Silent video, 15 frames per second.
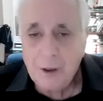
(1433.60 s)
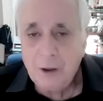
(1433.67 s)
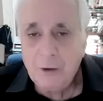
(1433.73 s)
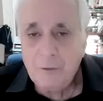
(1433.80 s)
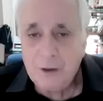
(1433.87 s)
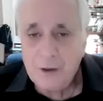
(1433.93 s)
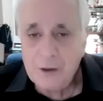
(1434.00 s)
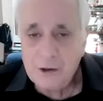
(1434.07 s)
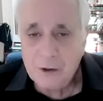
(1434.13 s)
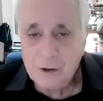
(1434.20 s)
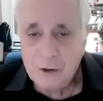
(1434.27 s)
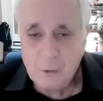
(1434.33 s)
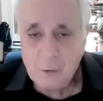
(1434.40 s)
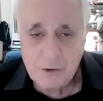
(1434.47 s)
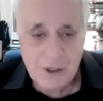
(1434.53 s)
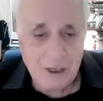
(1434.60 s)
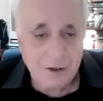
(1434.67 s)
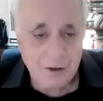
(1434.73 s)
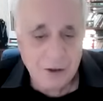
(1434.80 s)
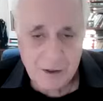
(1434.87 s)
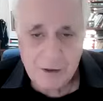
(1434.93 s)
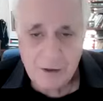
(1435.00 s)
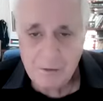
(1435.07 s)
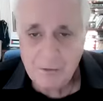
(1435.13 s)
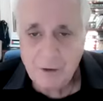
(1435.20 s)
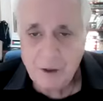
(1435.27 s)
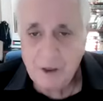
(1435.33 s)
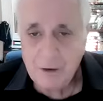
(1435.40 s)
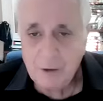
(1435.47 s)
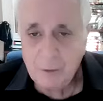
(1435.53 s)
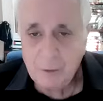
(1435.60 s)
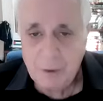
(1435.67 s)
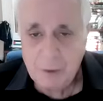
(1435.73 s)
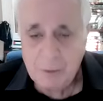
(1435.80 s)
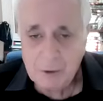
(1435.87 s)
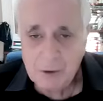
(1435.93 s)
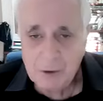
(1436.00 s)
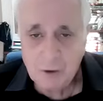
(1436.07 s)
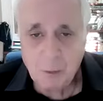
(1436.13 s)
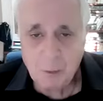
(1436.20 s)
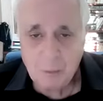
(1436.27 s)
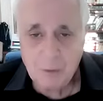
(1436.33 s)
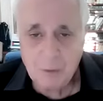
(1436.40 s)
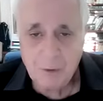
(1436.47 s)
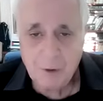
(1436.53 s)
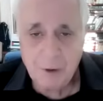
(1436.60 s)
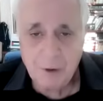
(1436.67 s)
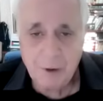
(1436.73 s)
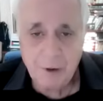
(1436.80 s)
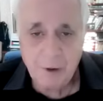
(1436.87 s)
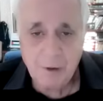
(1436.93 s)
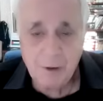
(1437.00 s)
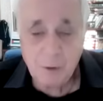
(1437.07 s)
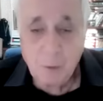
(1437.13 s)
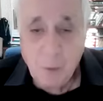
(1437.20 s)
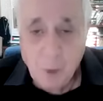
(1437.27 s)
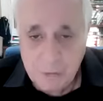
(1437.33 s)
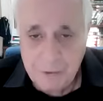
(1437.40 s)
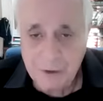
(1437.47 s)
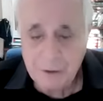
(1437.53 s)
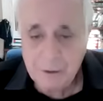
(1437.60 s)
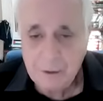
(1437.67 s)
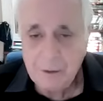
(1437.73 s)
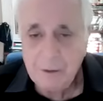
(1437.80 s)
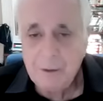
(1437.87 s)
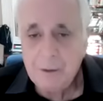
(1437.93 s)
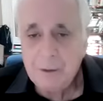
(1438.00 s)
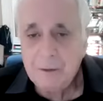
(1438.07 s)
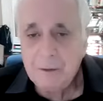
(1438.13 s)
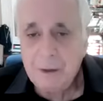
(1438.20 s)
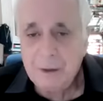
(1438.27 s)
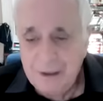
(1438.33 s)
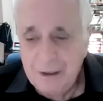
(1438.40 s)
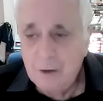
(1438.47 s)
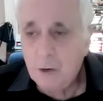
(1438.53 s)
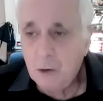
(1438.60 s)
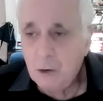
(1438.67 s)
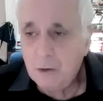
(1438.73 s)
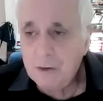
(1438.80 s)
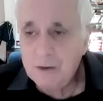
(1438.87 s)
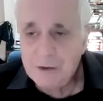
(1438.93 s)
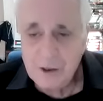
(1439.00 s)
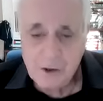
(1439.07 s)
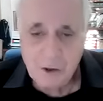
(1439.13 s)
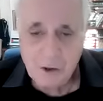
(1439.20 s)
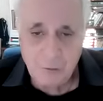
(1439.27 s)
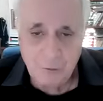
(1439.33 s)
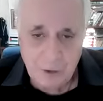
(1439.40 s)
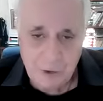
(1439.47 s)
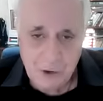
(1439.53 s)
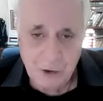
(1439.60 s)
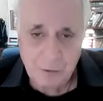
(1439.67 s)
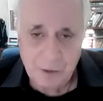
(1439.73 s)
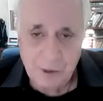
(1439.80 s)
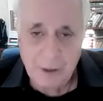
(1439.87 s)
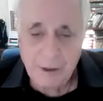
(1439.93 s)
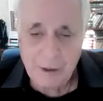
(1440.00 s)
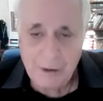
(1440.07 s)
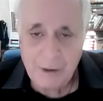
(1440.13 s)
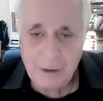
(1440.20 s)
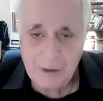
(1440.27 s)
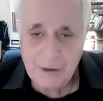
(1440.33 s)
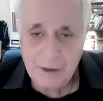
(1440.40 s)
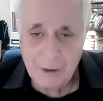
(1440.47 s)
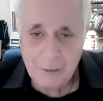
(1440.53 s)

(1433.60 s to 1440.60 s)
of Algeria was unjustified, or people stopped supporting the decolonization of Algeria and its